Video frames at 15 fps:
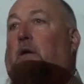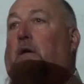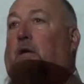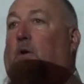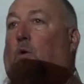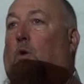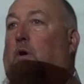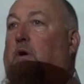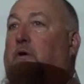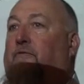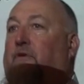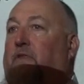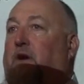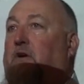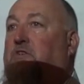In order
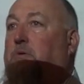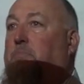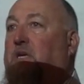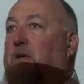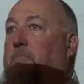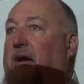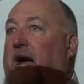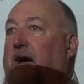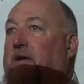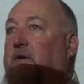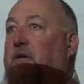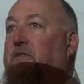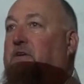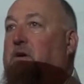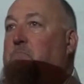for there to be a
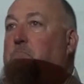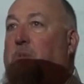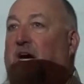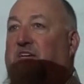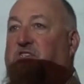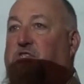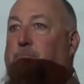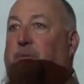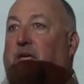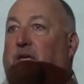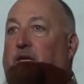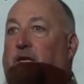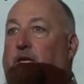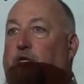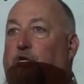battery, there must be
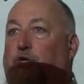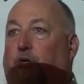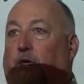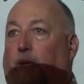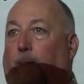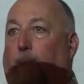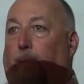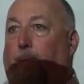an injury.